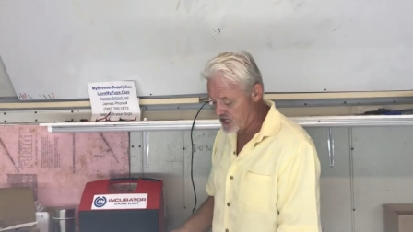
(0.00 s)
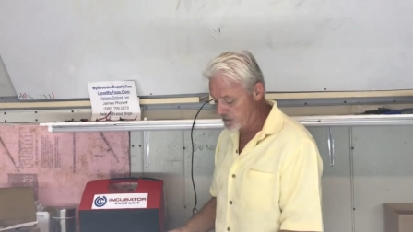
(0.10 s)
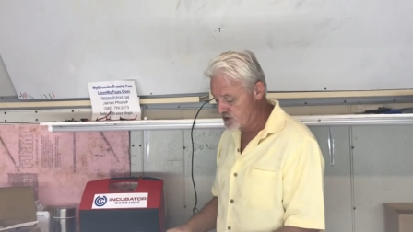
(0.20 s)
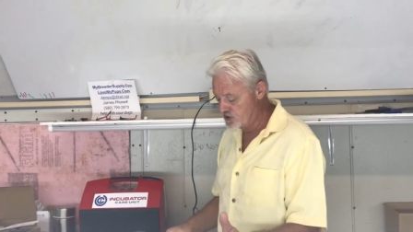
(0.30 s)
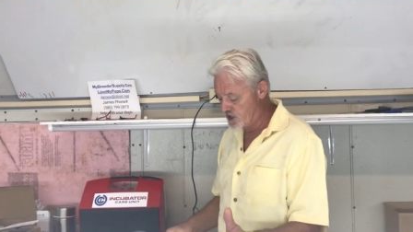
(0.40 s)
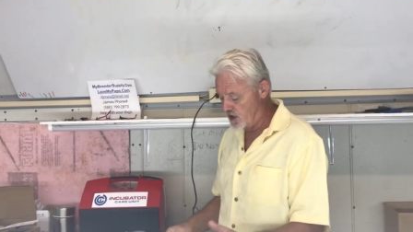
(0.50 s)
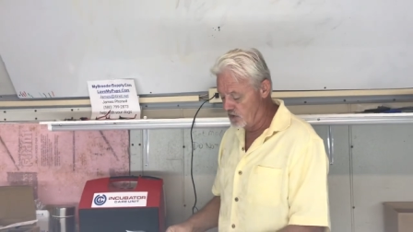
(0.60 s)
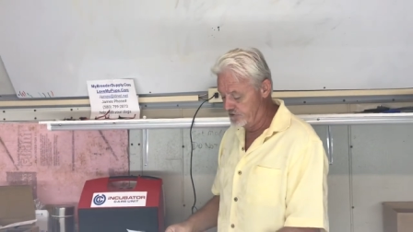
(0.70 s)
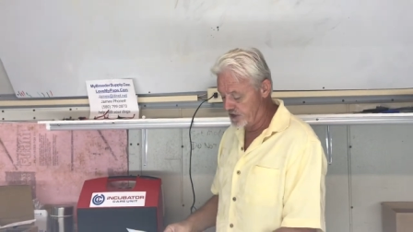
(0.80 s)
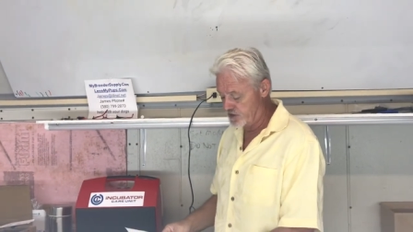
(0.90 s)
I'm going to do another
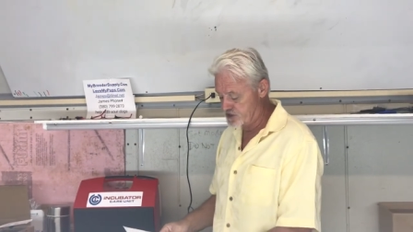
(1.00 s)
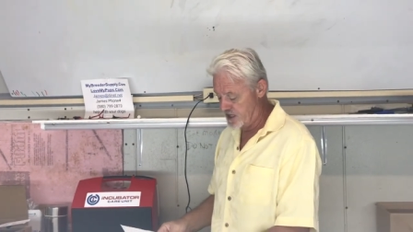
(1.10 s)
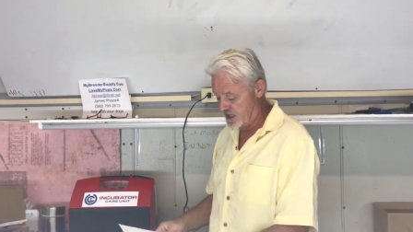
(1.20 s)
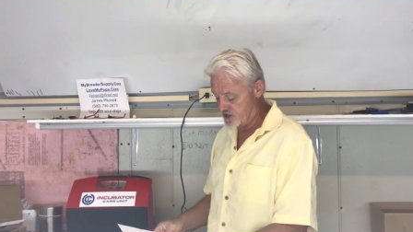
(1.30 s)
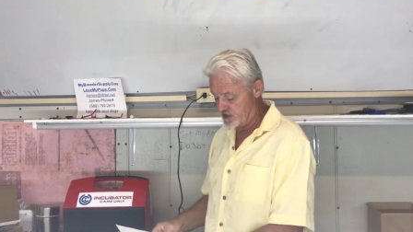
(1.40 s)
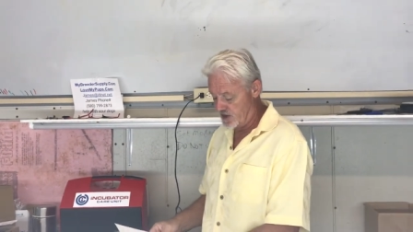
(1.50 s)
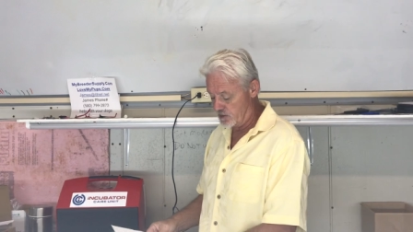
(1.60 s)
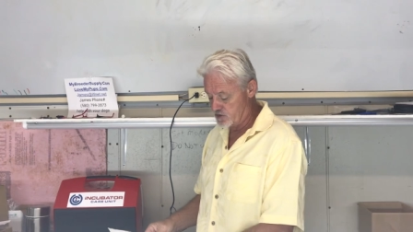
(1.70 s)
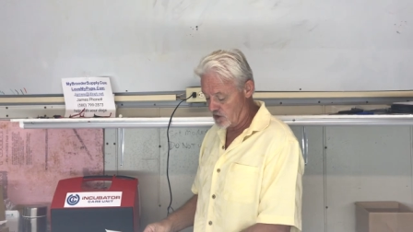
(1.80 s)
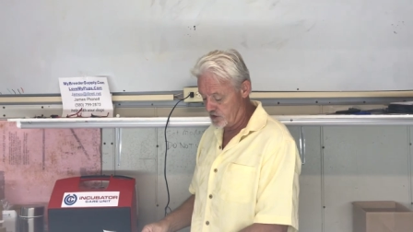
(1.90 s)
whole video on genetics, so that
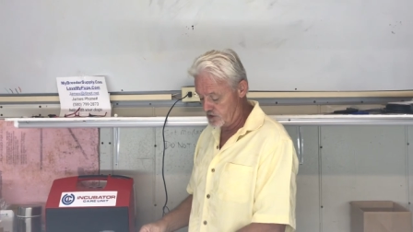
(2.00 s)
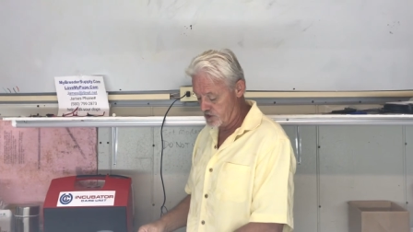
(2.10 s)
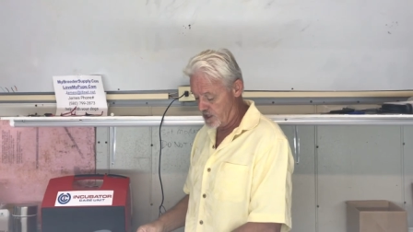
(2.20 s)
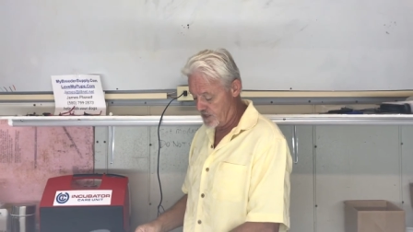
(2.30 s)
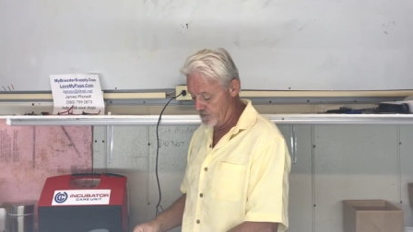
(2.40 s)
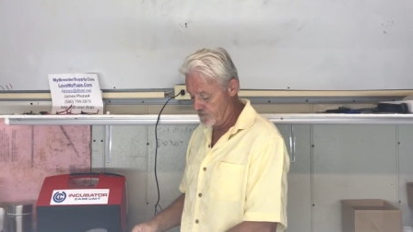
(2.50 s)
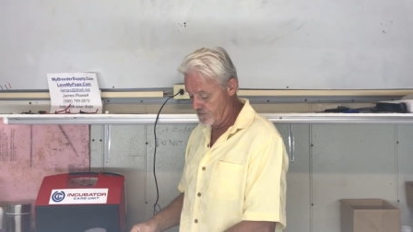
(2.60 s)
one's not going to do today.